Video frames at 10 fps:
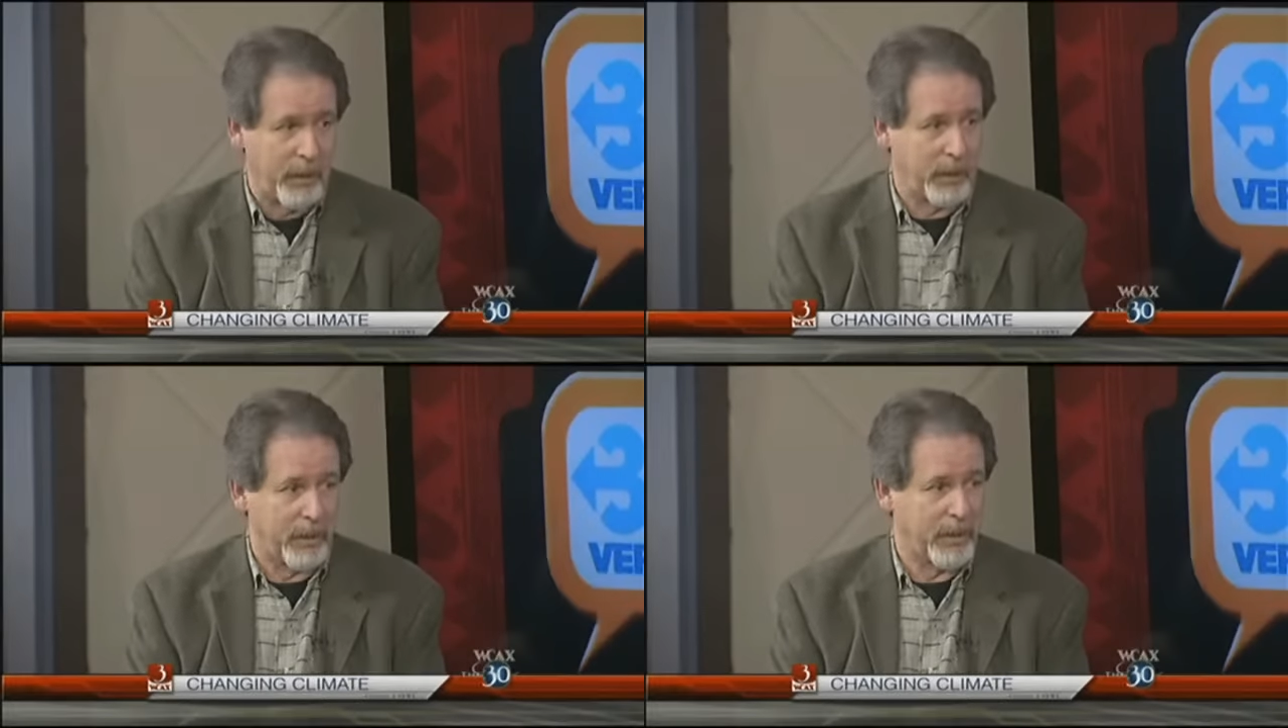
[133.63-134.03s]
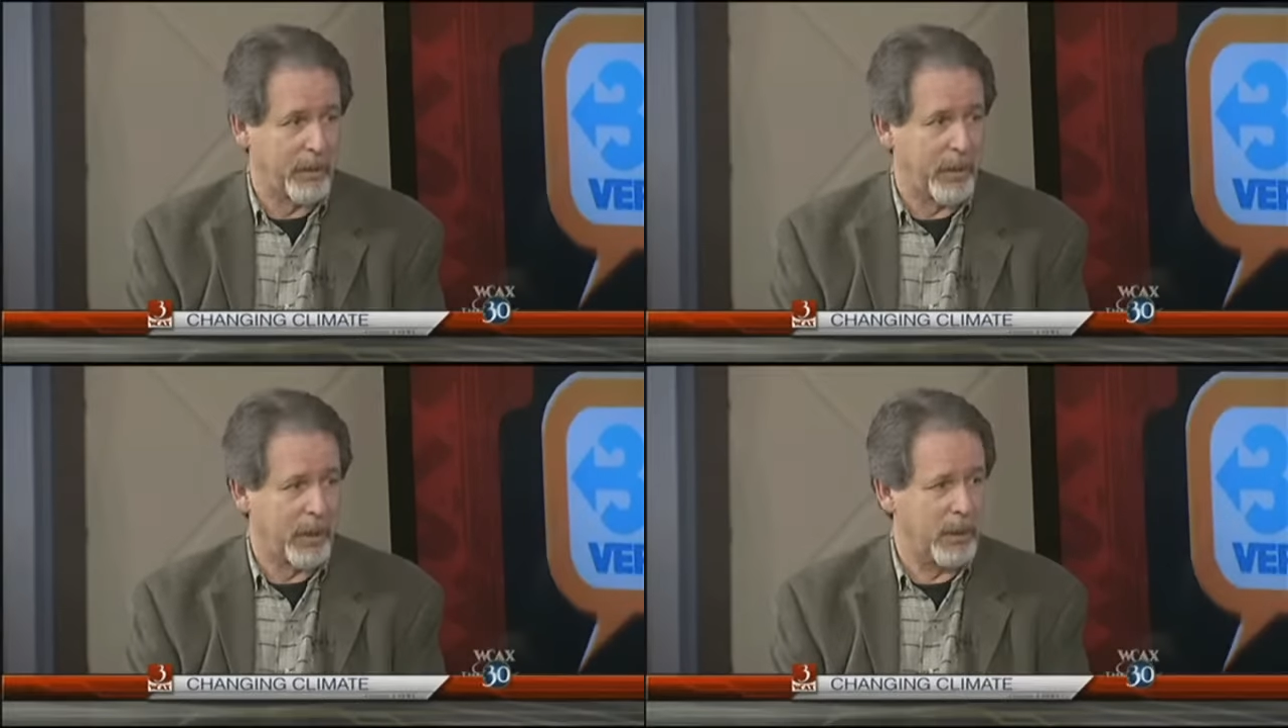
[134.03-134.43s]

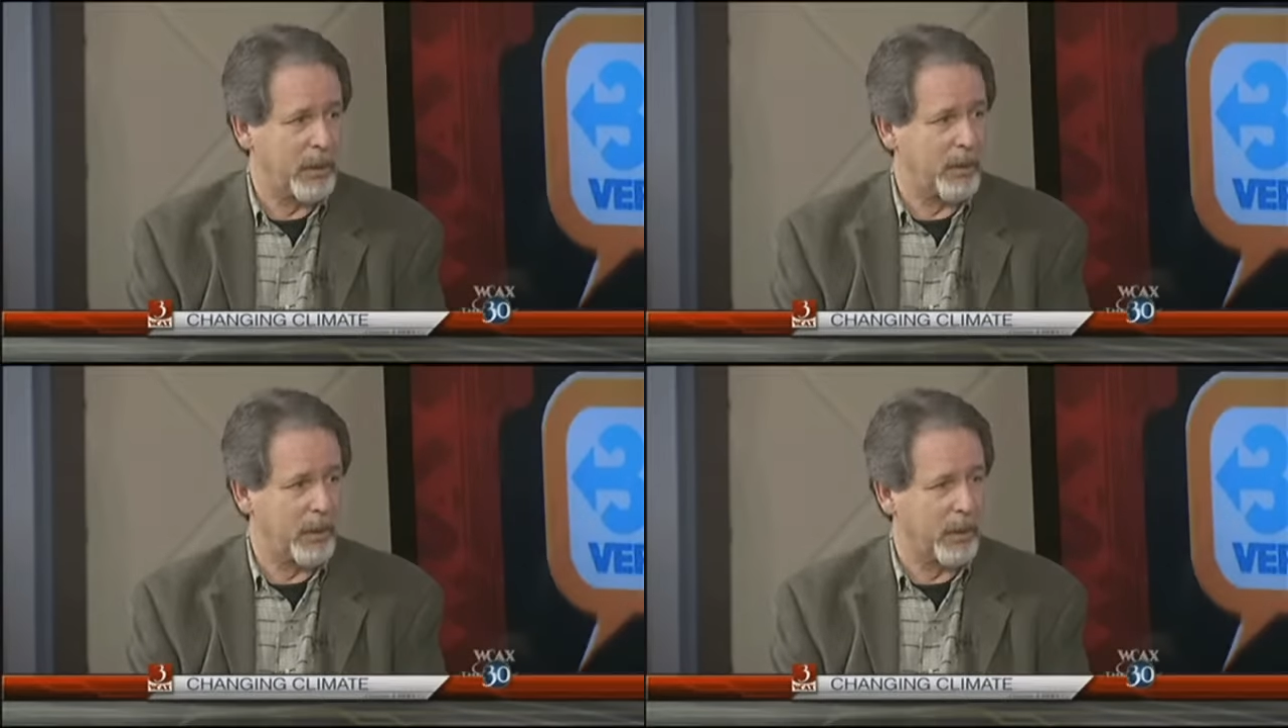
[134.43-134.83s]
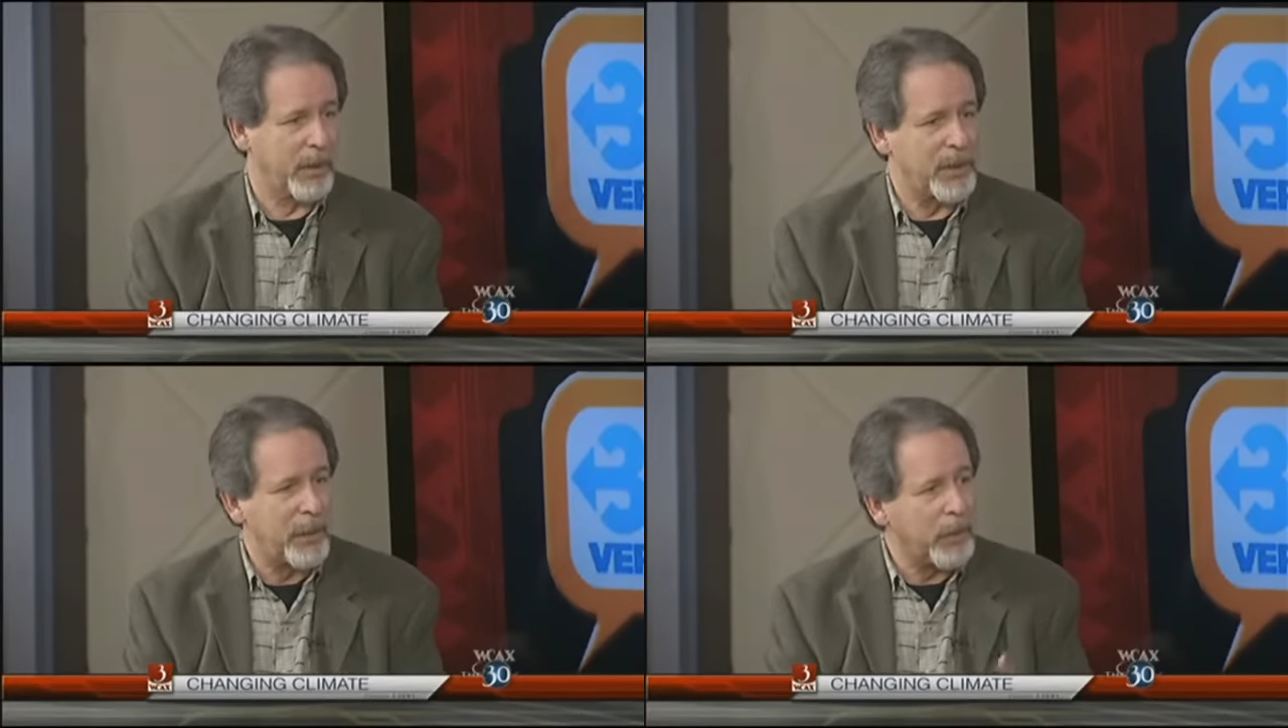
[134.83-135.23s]
anticipated.
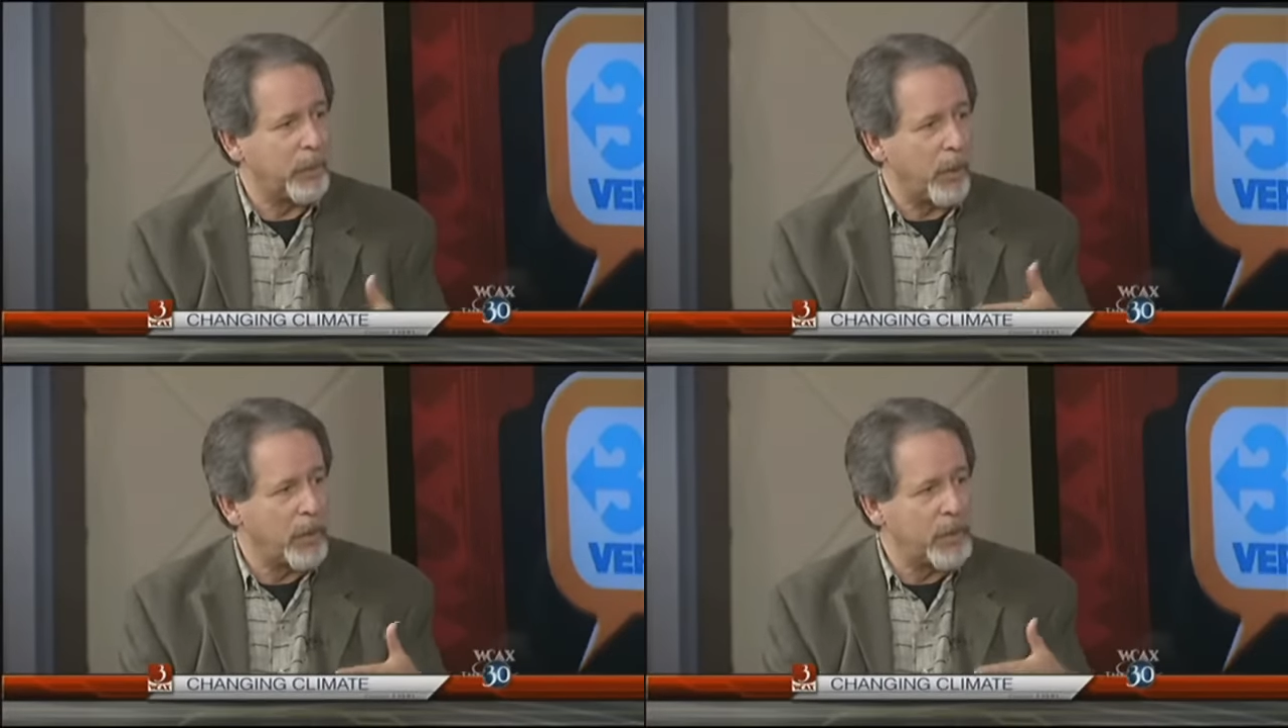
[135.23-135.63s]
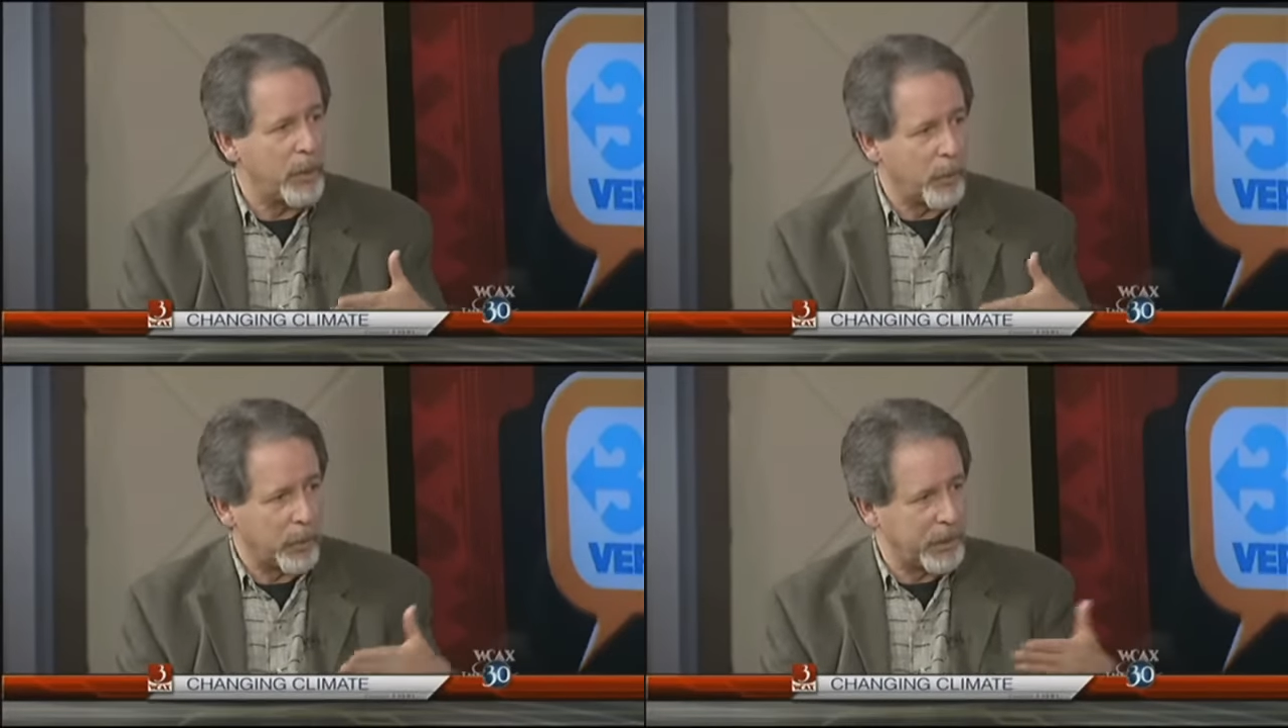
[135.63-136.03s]
The tipping points that were